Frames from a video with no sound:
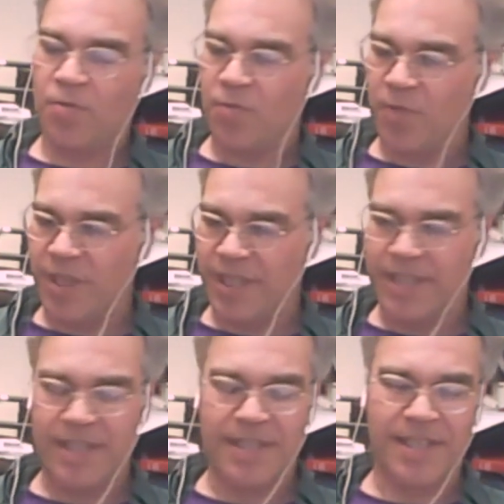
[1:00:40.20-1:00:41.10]
really
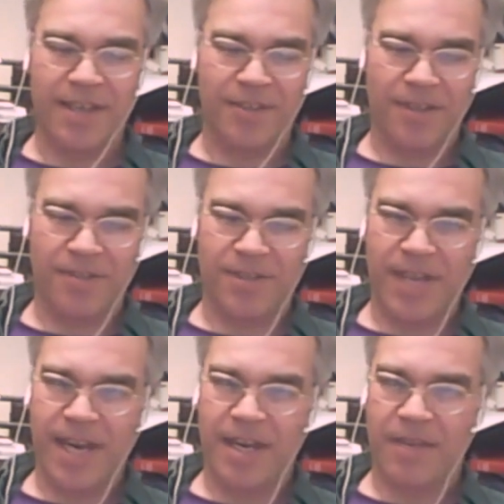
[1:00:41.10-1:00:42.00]
detailed
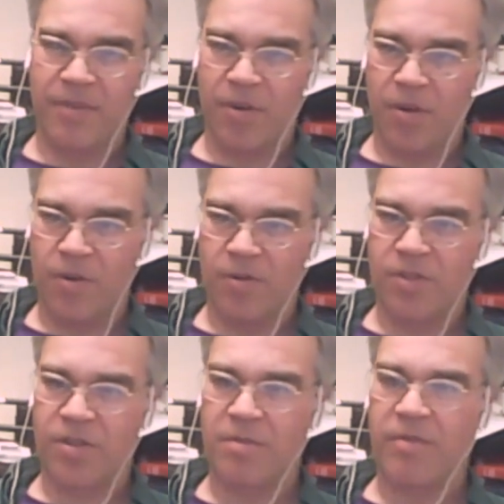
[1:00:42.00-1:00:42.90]
understanding of your own
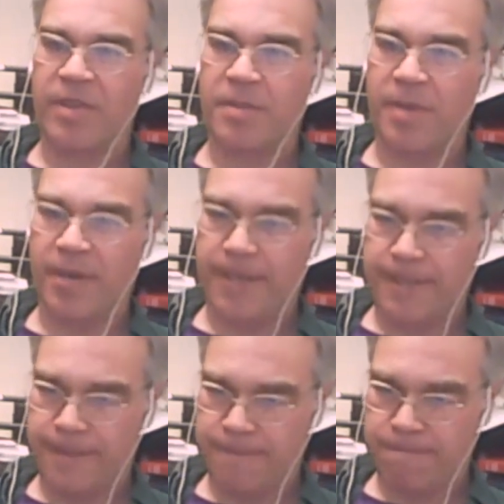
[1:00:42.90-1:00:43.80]
stream of
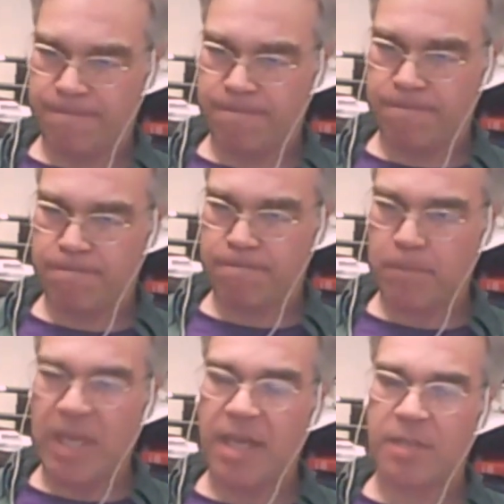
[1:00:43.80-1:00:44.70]
experience.
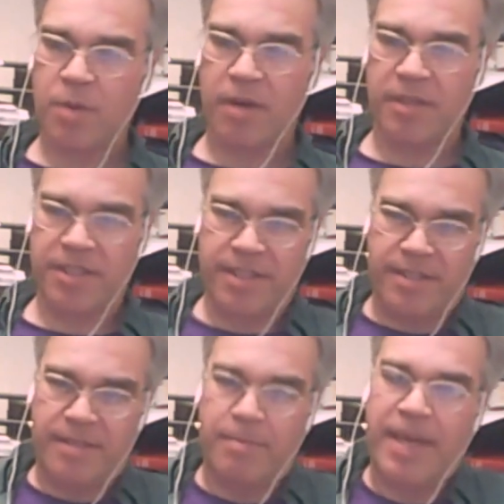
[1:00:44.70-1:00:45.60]
That's probably
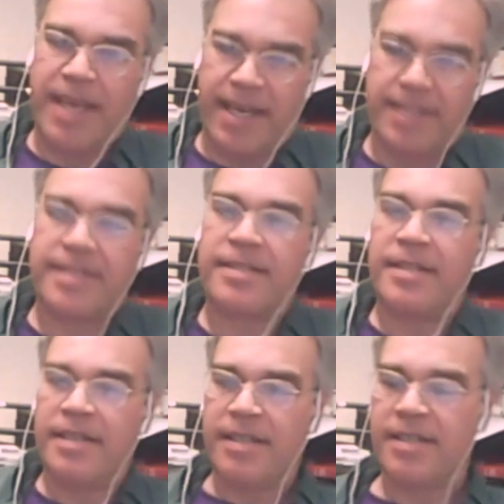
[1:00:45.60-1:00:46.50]
just my guess,
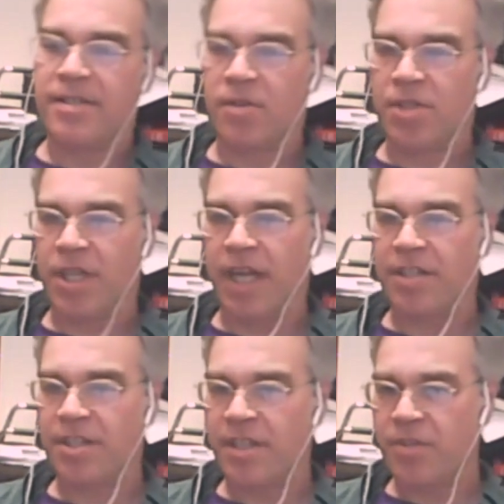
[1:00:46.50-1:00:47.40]

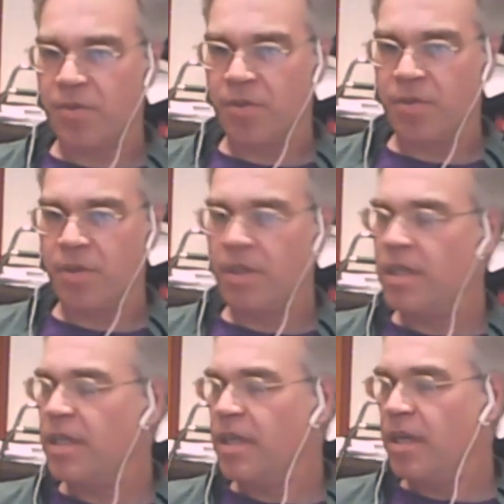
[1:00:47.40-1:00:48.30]
sociologically true,
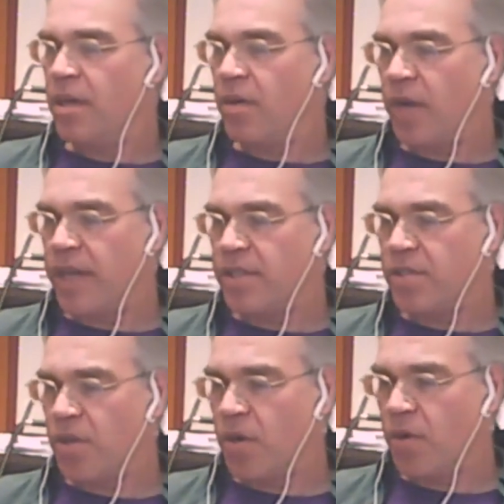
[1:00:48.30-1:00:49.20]
right?
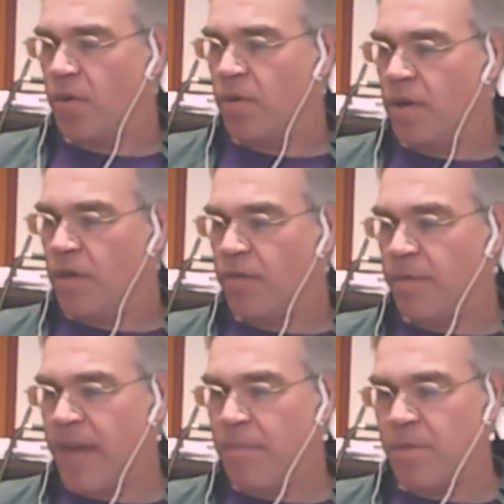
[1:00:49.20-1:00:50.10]
So, from
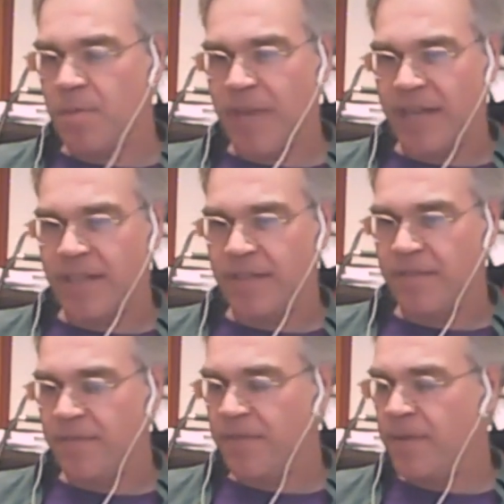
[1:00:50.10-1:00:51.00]
that
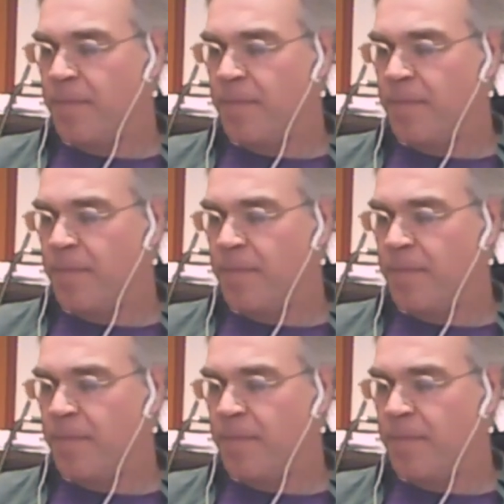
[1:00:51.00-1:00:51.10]
perspective,